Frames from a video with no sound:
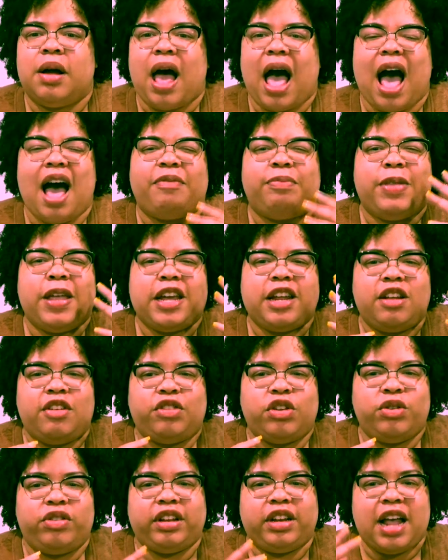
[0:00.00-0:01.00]
I'm thinking
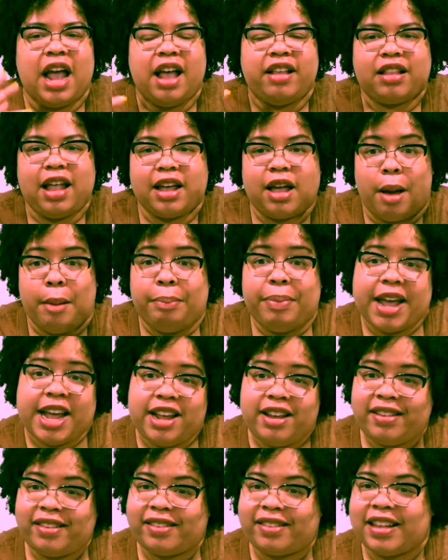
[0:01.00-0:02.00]
of using that as like a
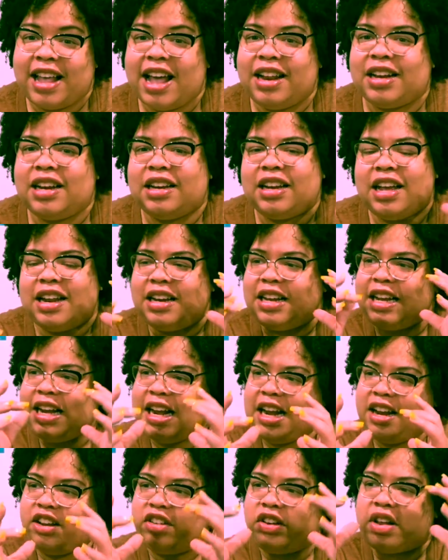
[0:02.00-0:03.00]
base, and then in
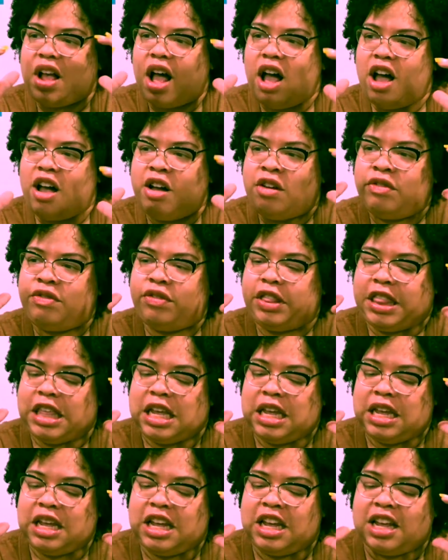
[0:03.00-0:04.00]
each of
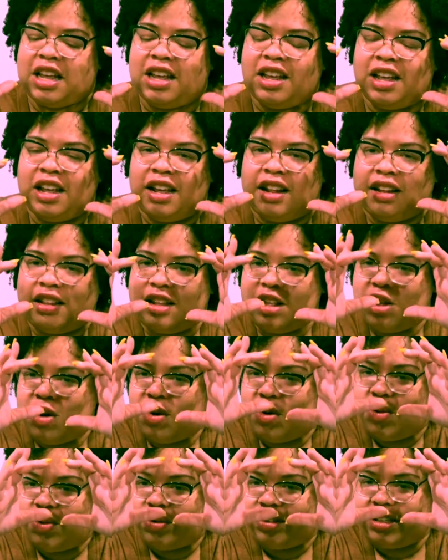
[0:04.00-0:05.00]
the
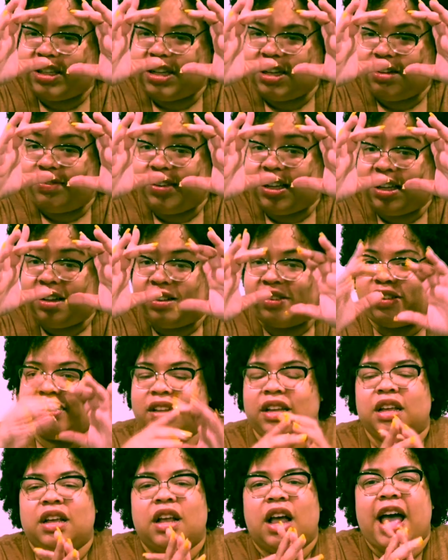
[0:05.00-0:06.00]
little T Vs
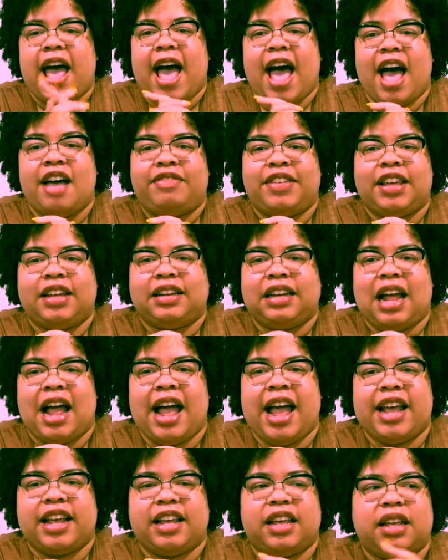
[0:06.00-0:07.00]
having
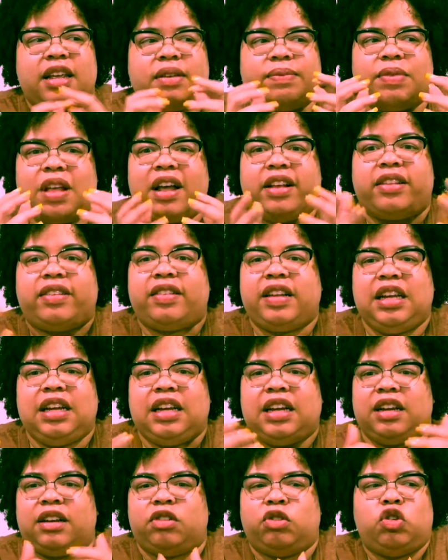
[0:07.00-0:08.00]
like a
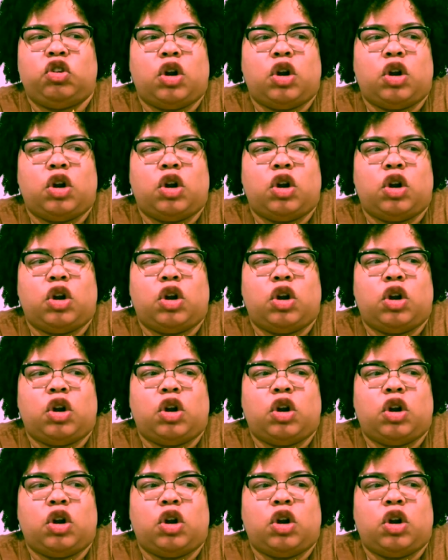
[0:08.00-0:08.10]
scene.